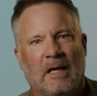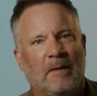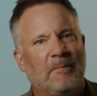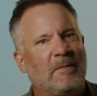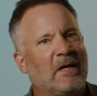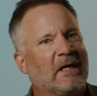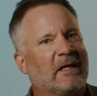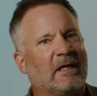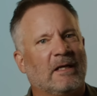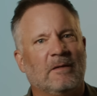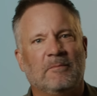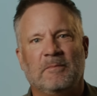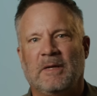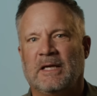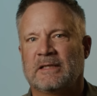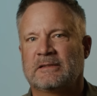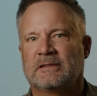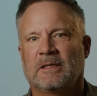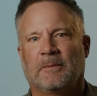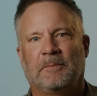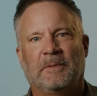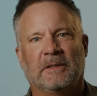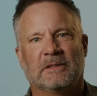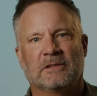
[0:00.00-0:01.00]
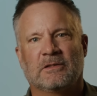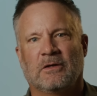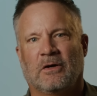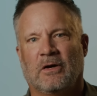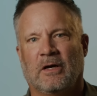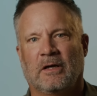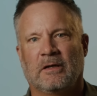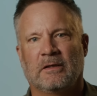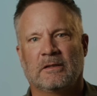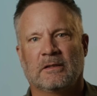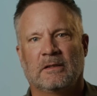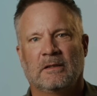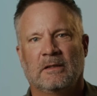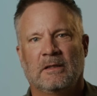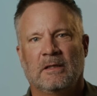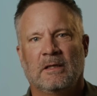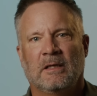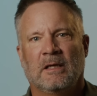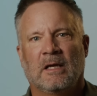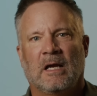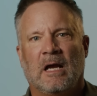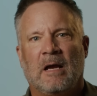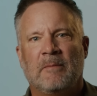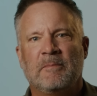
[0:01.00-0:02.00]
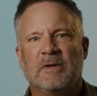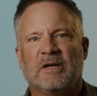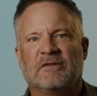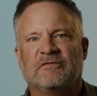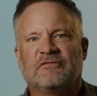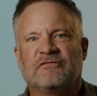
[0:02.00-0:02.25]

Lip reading: I'm not going to mess up his art. I'm going